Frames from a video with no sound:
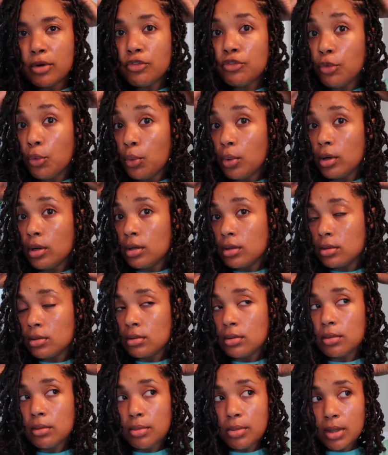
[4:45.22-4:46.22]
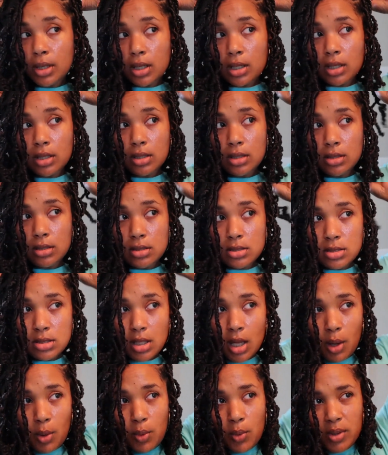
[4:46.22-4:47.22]
4, because
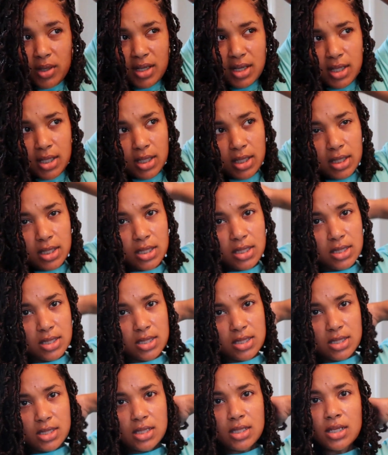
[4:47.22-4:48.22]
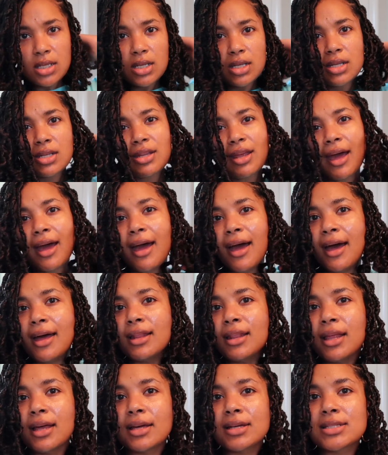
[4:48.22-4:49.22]
I wanted to add
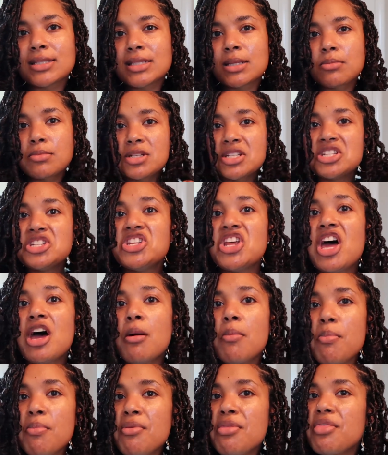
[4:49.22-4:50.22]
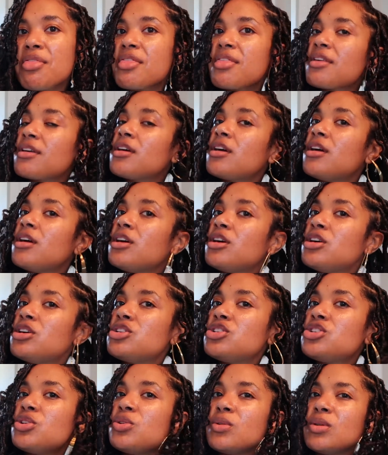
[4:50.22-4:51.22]
some depth
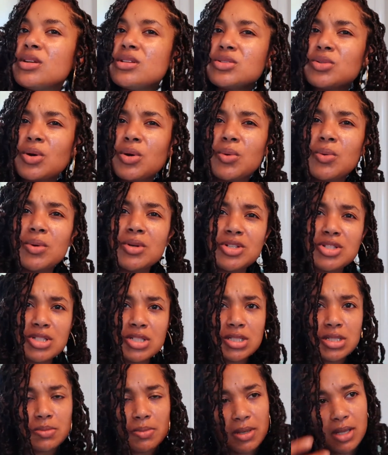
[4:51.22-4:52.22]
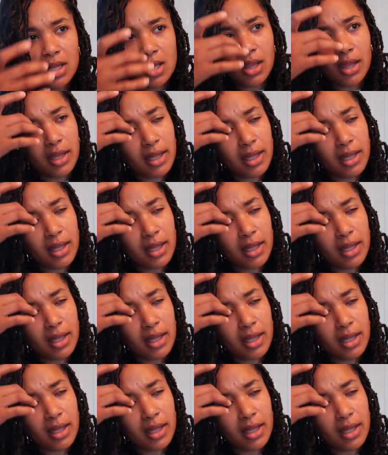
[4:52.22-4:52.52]
to it, so it wouldn't just be